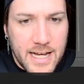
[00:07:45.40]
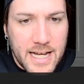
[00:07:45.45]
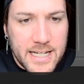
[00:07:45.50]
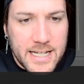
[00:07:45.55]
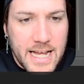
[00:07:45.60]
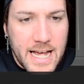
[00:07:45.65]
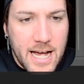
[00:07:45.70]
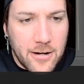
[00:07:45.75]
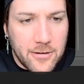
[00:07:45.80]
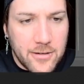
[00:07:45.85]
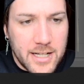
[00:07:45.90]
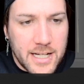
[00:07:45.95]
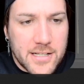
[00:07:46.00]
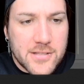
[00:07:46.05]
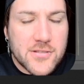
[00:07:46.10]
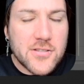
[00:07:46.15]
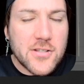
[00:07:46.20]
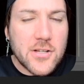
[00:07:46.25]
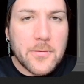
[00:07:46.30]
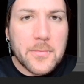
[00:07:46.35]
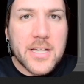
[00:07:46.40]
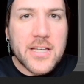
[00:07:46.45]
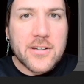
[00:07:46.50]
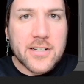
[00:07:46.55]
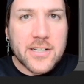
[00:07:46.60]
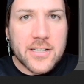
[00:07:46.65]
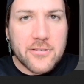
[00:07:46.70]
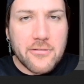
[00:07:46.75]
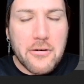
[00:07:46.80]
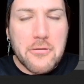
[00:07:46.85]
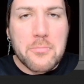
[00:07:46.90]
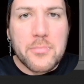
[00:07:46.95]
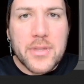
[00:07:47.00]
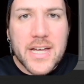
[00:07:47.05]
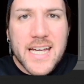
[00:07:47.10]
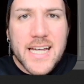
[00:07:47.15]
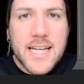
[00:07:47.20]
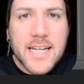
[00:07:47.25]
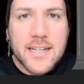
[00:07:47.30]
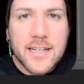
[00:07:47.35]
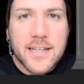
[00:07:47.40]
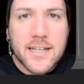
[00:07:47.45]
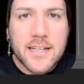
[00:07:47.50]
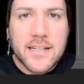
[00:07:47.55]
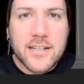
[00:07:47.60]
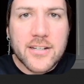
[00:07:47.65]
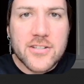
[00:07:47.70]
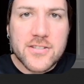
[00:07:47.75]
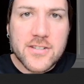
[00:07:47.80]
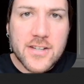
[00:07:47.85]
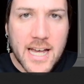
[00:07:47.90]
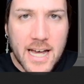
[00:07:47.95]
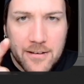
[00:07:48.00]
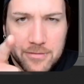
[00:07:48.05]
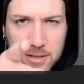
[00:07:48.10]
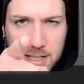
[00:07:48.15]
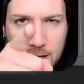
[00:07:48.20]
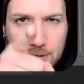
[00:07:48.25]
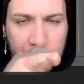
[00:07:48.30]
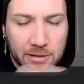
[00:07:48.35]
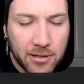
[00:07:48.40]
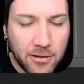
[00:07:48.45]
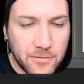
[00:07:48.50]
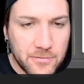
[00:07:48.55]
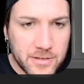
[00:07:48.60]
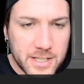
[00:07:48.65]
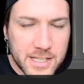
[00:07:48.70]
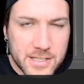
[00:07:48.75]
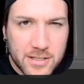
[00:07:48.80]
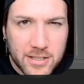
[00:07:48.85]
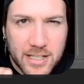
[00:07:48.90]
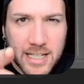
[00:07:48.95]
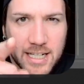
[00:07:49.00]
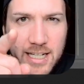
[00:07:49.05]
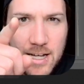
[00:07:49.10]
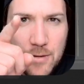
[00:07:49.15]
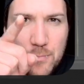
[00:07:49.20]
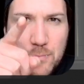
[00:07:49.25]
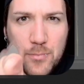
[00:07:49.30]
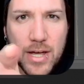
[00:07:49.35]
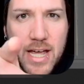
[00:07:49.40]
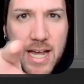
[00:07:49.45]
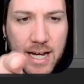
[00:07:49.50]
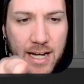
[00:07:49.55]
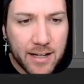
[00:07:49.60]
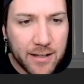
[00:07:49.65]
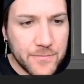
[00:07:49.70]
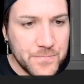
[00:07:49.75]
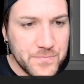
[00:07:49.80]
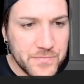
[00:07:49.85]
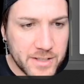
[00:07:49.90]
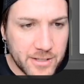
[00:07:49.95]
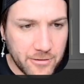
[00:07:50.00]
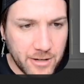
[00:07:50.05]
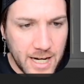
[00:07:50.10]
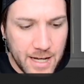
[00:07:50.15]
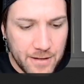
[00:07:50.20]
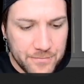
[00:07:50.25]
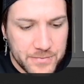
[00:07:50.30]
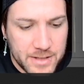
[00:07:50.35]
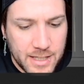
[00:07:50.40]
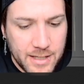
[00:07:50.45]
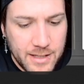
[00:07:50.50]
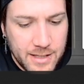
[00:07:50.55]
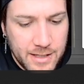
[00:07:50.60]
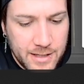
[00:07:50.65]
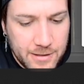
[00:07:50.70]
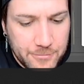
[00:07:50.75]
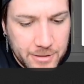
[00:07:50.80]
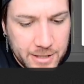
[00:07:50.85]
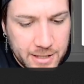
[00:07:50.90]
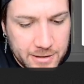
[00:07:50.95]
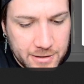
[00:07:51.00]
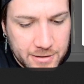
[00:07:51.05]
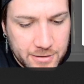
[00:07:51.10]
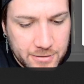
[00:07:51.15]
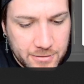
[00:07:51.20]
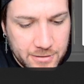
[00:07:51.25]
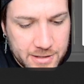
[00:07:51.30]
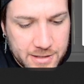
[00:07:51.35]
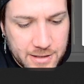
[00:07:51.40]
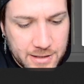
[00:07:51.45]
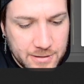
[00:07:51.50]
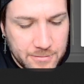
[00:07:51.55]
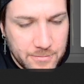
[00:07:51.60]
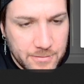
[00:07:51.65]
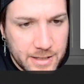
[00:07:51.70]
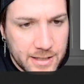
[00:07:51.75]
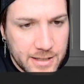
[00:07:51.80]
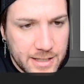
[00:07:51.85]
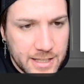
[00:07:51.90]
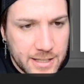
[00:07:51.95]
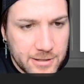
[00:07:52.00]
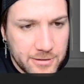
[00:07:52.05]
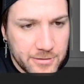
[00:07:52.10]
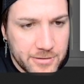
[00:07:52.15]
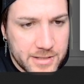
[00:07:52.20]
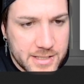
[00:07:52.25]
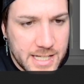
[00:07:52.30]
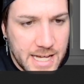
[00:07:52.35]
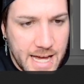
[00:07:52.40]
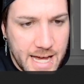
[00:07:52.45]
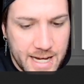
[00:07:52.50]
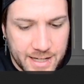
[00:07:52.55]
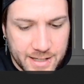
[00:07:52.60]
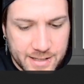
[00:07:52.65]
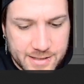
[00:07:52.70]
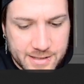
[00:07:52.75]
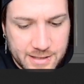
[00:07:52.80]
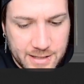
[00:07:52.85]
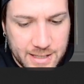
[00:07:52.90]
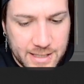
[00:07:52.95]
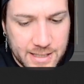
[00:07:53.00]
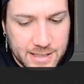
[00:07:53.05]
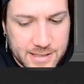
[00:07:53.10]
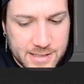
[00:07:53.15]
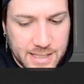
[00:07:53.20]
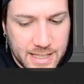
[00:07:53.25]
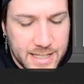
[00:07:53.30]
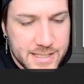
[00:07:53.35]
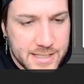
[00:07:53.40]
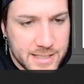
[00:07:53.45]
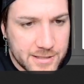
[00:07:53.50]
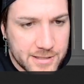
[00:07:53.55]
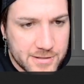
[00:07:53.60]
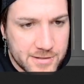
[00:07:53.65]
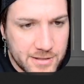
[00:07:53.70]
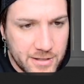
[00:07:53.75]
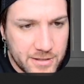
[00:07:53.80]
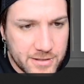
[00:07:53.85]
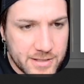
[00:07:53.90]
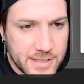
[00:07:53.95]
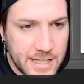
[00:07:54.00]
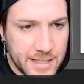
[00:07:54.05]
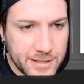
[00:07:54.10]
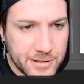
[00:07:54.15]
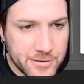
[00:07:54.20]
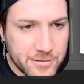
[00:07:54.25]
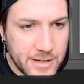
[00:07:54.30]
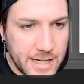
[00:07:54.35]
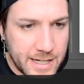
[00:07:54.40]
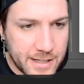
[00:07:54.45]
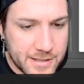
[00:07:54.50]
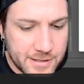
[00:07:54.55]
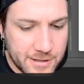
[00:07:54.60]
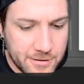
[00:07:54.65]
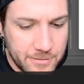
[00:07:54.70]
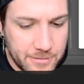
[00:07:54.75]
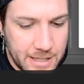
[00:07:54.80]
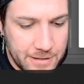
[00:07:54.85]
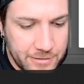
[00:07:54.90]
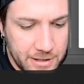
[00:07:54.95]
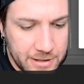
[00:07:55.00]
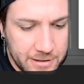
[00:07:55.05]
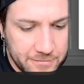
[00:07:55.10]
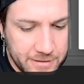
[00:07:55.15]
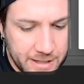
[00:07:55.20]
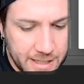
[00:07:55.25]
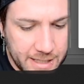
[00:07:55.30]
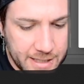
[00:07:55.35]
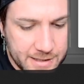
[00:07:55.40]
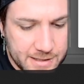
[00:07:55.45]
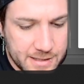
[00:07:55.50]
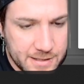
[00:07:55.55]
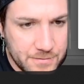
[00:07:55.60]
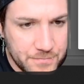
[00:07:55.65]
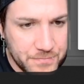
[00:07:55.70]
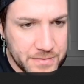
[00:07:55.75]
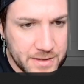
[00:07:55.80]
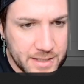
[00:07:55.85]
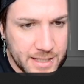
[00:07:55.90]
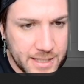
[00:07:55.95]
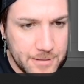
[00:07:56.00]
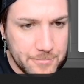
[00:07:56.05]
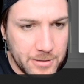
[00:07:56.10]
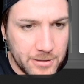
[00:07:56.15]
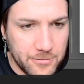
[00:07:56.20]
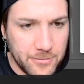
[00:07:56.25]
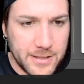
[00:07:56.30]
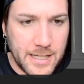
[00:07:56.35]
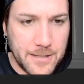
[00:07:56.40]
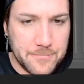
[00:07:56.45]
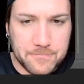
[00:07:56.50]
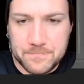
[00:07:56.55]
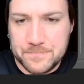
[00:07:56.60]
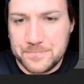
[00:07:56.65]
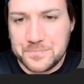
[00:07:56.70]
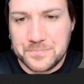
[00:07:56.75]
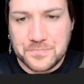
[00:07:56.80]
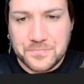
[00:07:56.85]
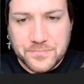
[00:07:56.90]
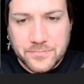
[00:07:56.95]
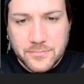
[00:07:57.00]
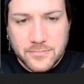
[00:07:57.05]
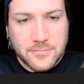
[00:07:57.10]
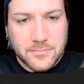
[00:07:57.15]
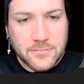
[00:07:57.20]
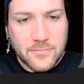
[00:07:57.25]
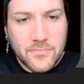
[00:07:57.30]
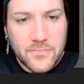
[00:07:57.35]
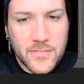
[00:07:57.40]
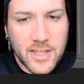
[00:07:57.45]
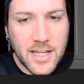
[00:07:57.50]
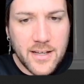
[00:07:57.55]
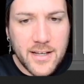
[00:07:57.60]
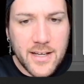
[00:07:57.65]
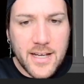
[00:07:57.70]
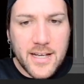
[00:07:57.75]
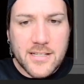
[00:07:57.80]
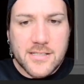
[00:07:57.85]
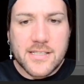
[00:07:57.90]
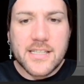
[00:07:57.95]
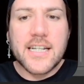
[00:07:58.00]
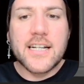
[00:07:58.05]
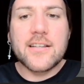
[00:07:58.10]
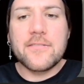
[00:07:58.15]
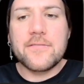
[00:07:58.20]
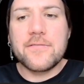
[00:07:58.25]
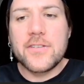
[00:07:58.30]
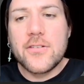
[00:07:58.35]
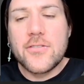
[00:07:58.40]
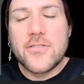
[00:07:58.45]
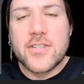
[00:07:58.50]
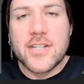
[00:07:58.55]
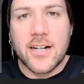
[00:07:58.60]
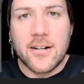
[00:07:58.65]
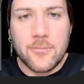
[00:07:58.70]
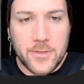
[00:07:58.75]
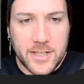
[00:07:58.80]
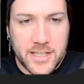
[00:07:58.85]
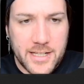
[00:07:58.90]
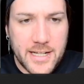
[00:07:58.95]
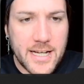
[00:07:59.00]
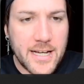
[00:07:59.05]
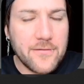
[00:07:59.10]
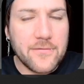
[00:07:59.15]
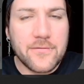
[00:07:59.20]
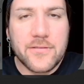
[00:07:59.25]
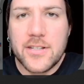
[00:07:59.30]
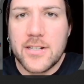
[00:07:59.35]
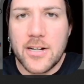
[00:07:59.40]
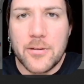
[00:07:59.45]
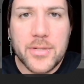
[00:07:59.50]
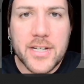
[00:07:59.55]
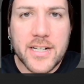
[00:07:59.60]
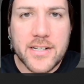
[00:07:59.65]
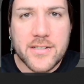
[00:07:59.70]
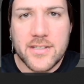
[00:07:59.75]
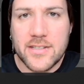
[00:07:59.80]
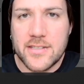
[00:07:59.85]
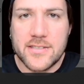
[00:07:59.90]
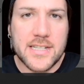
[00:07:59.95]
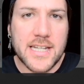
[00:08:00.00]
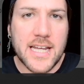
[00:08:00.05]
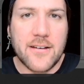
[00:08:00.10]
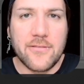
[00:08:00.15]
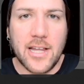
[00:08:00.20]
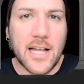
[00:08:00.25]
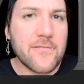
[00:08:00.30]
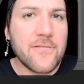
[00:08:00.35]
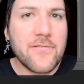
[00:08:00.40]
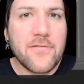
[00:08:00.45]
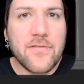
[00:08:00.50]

And now, assuming you're going to grow big, because you have to have confidence, you're going to get big, all right? What you're going to do is you're going to include tags. So then it's easy to search down the track. So you have OnlyFans and the model name. So then in the future, when you have, you know, picture this, you have like